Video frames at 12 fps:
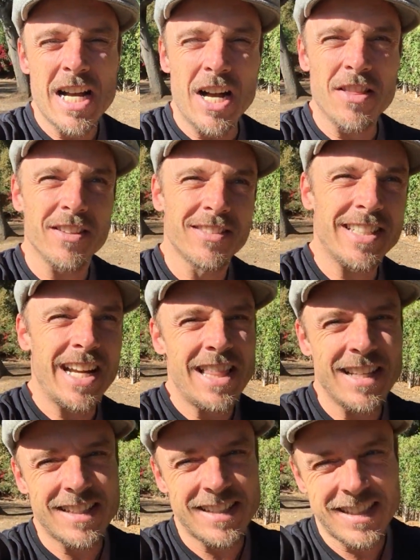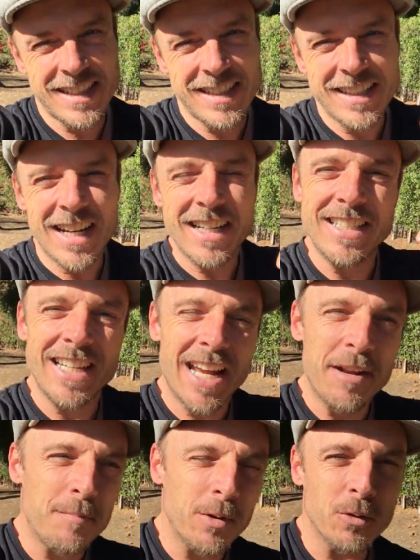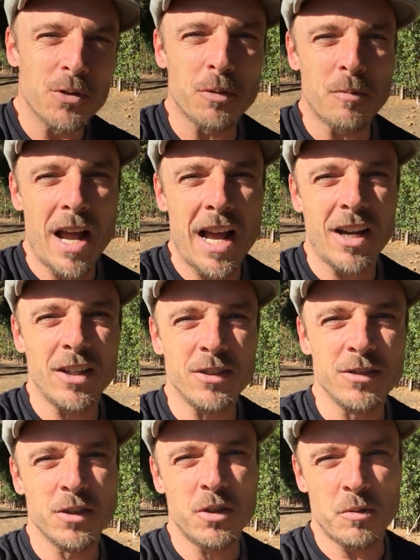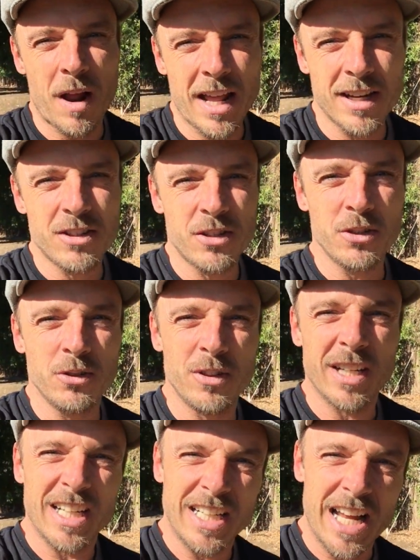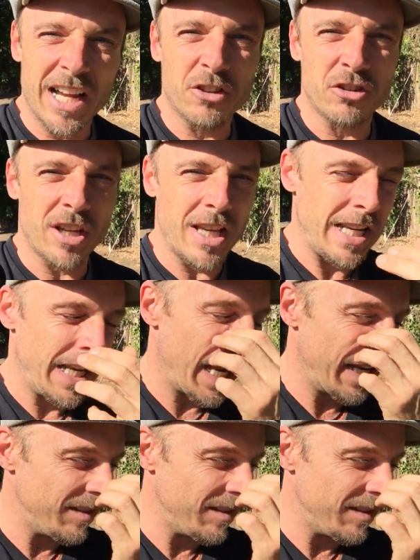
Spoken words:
on this day that's a day built around gratitude and connection